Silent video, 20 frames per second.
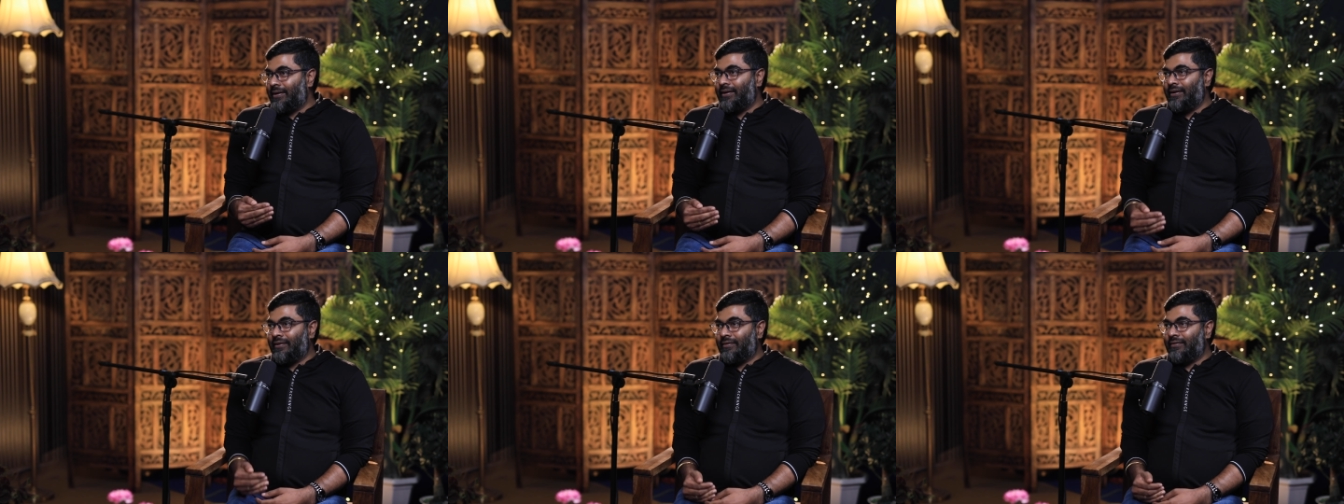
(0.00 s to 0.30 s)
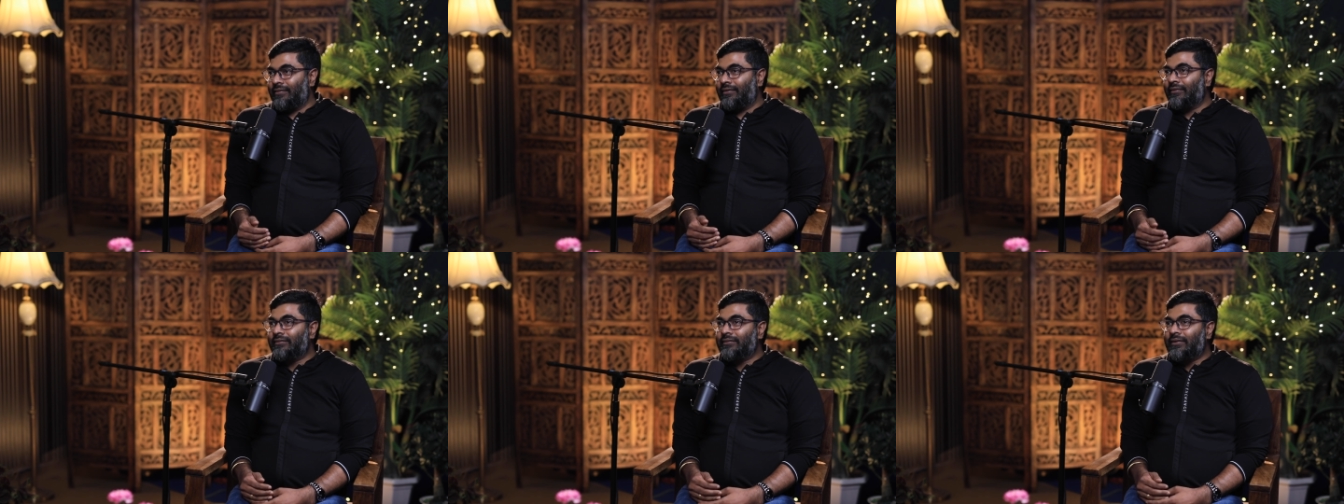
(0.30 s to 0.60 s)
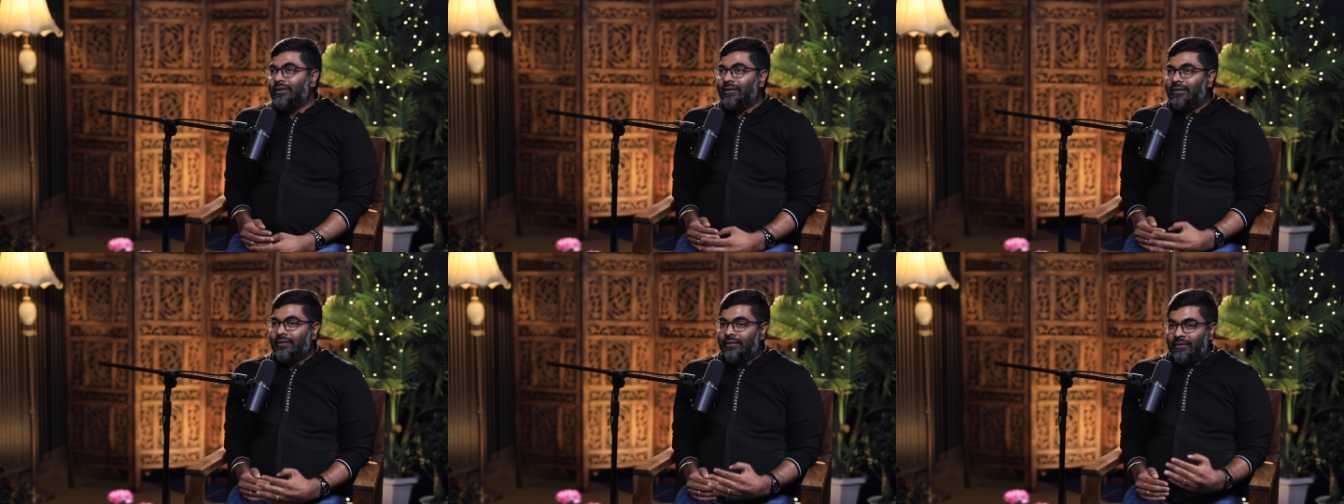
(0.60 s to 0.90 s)
this is
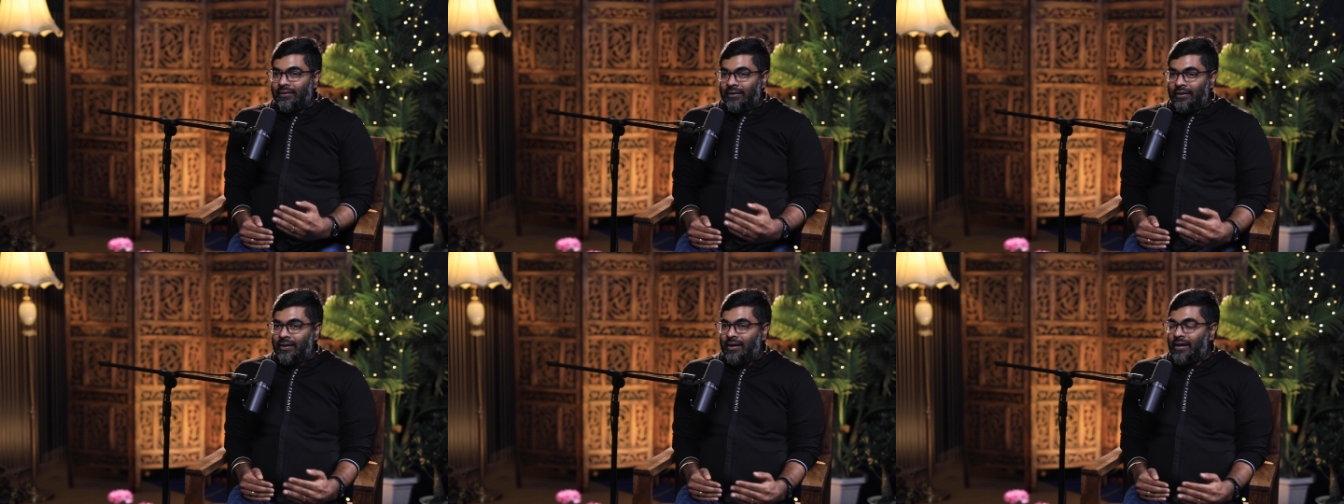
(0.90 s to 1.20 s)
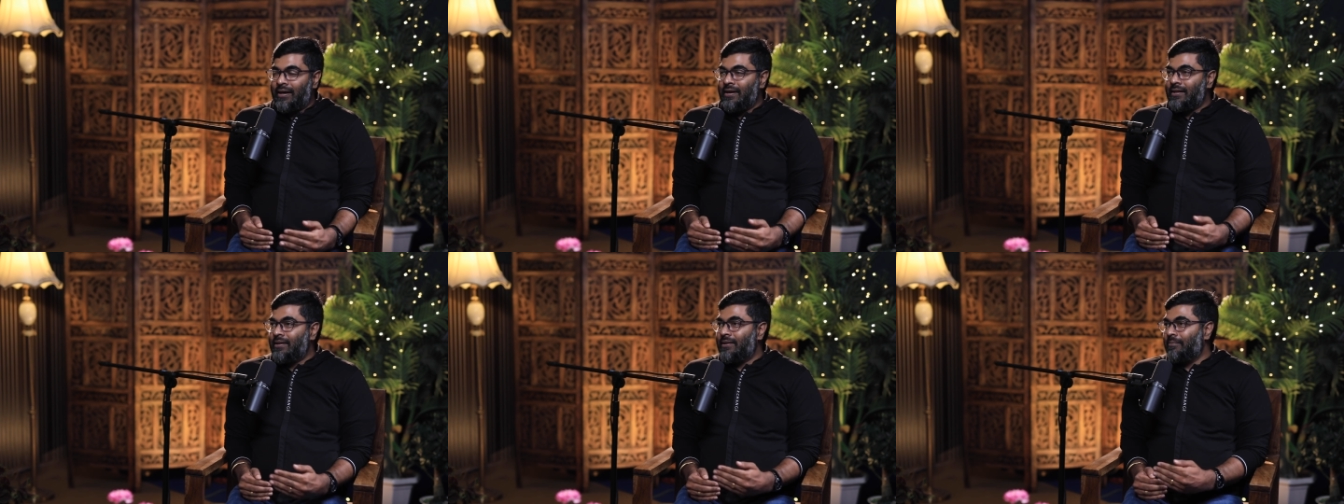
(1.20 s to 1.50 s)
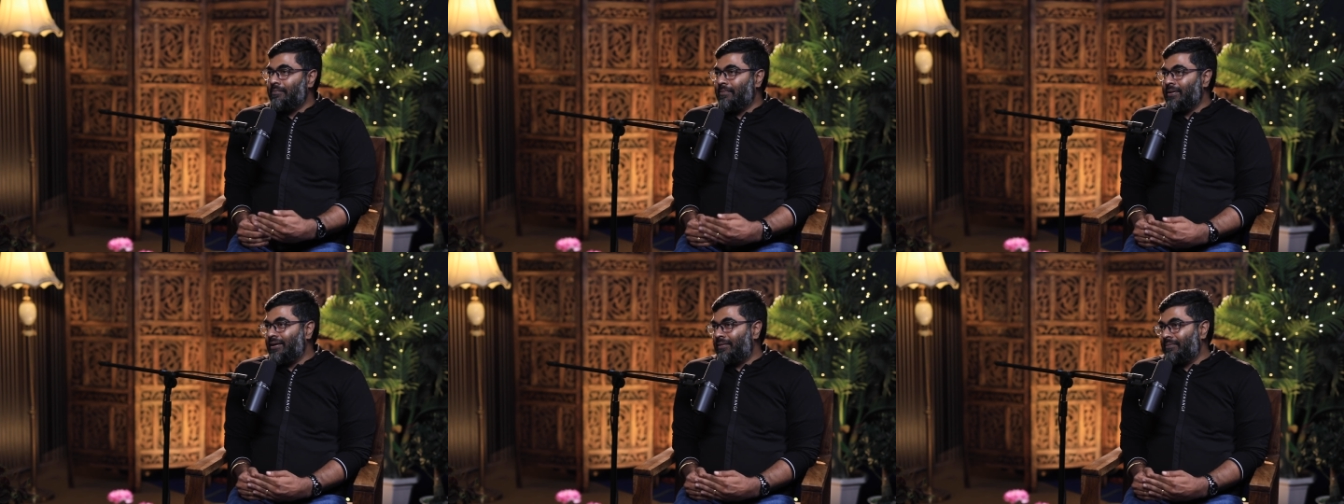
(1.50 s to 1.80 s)
my expectation,
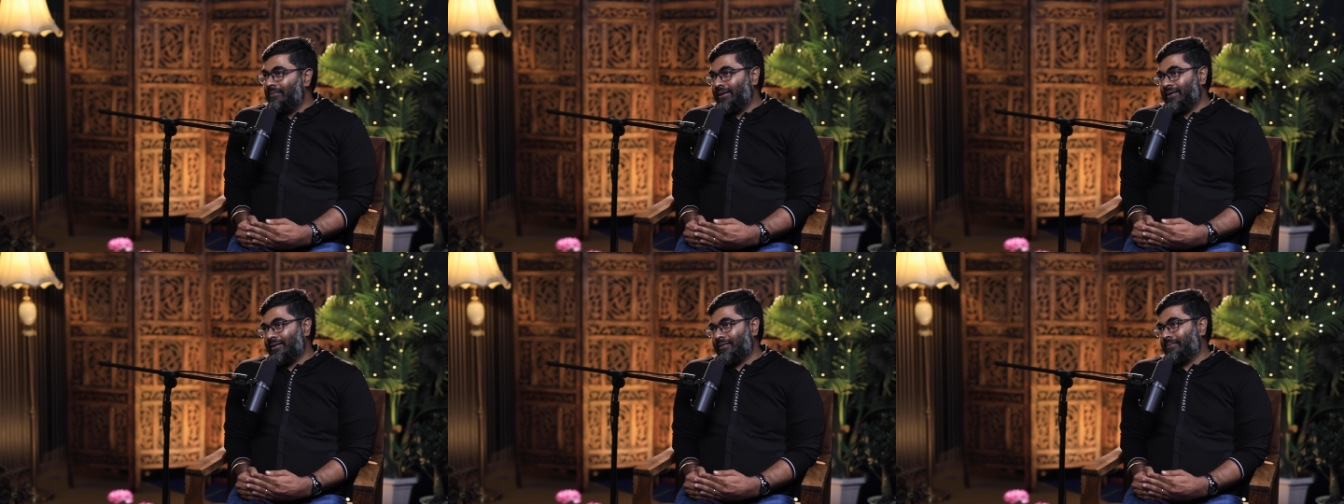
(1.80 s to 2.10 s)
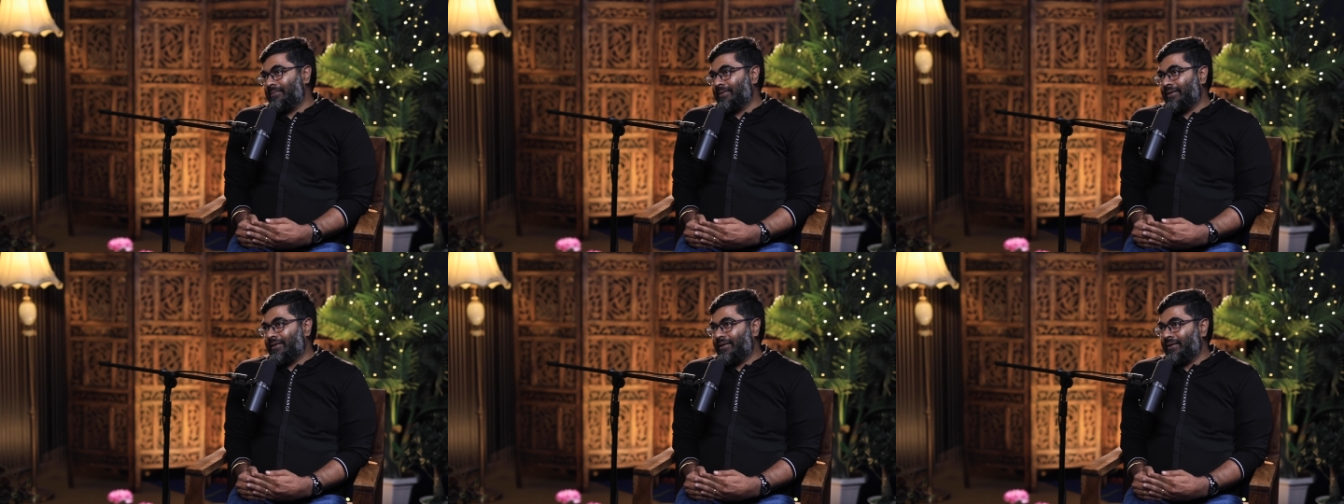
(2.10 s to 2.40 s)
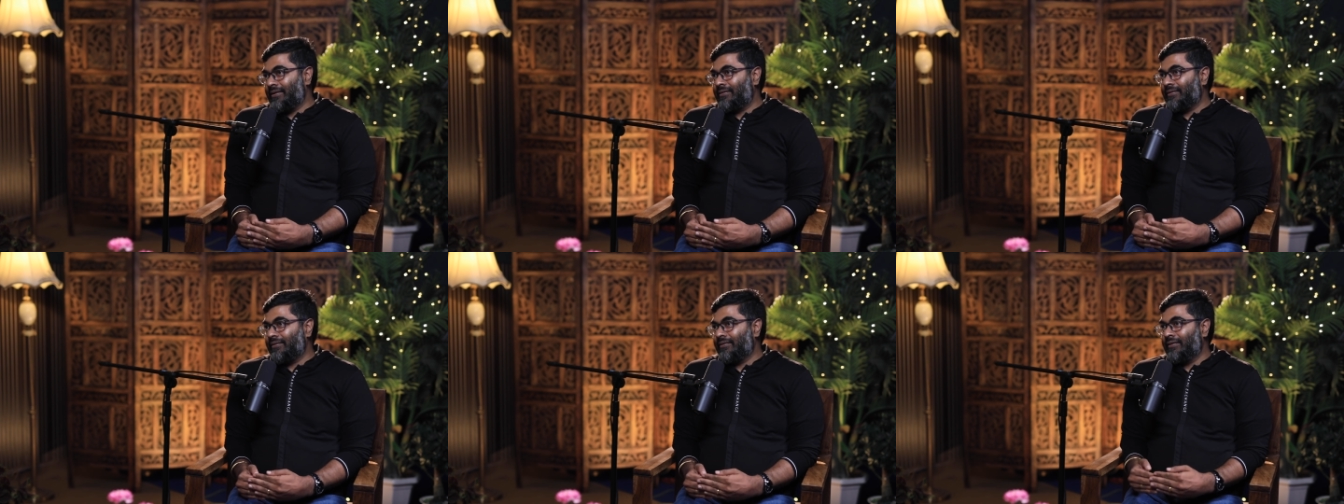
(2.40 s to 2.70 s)
and
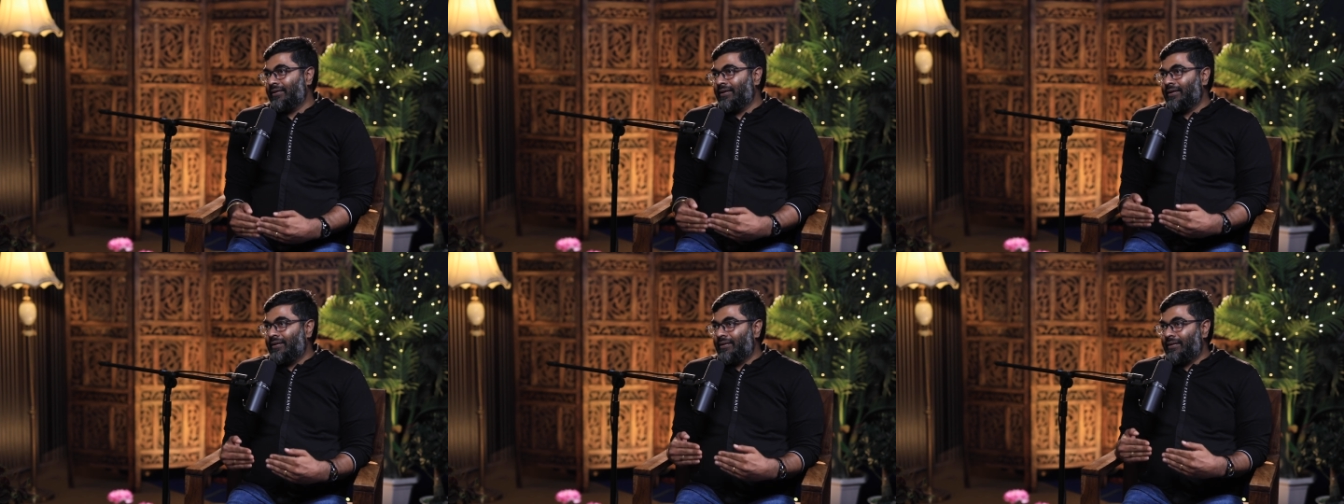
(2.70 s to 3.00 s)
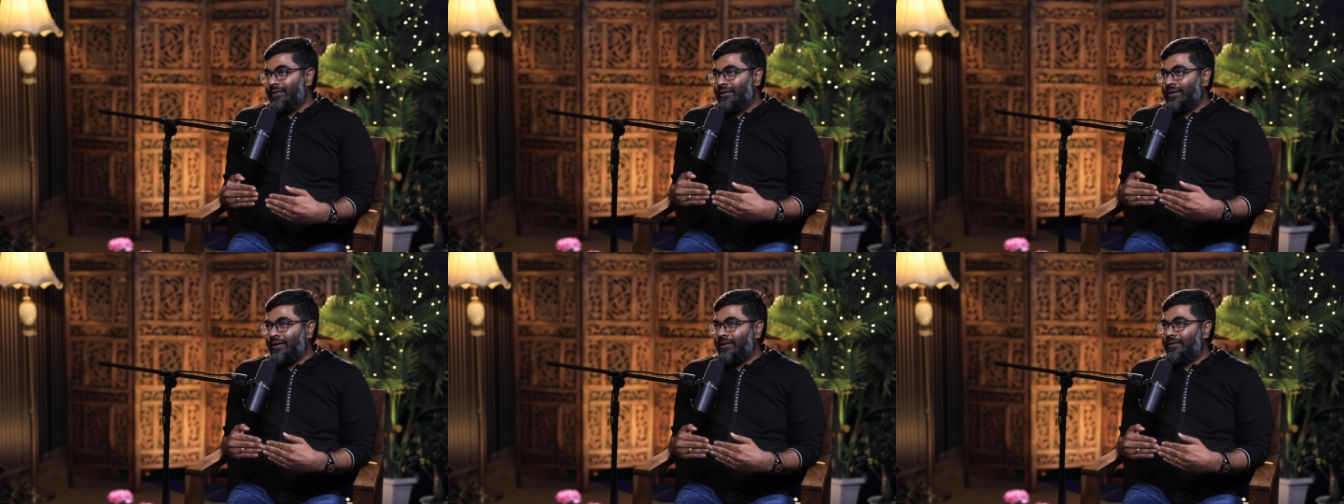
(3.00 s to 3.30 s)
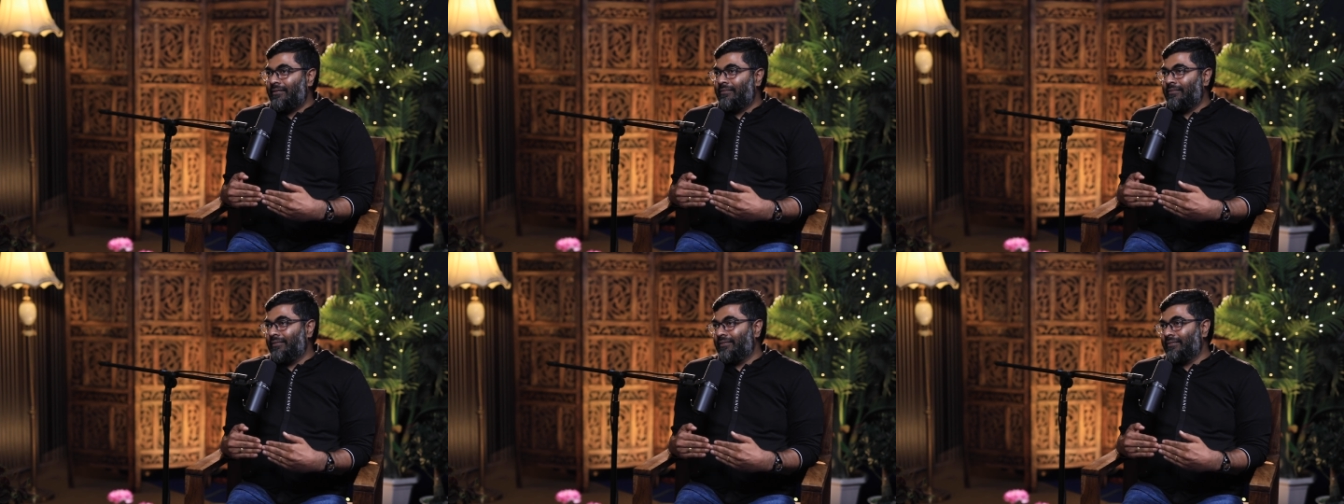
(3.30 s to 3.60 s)
they meet my
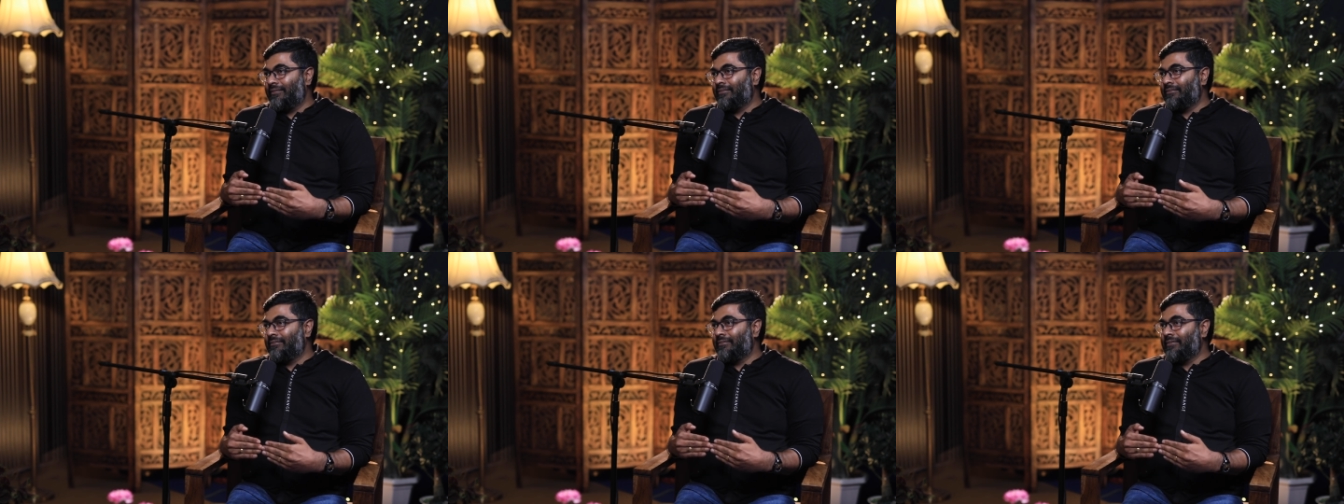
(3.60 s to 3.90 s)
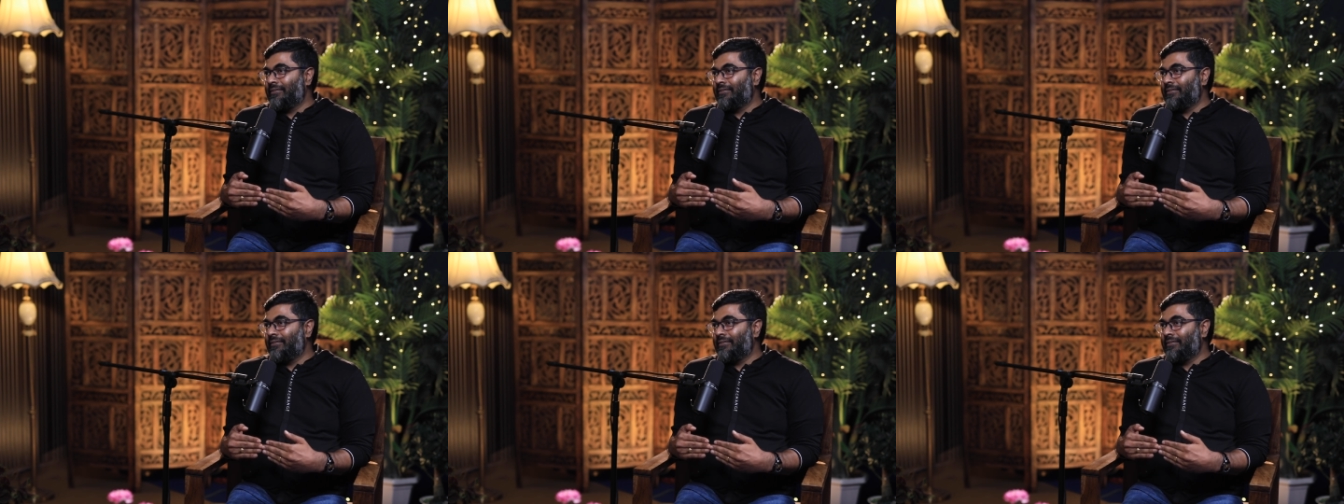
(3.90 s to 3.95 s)
expectation.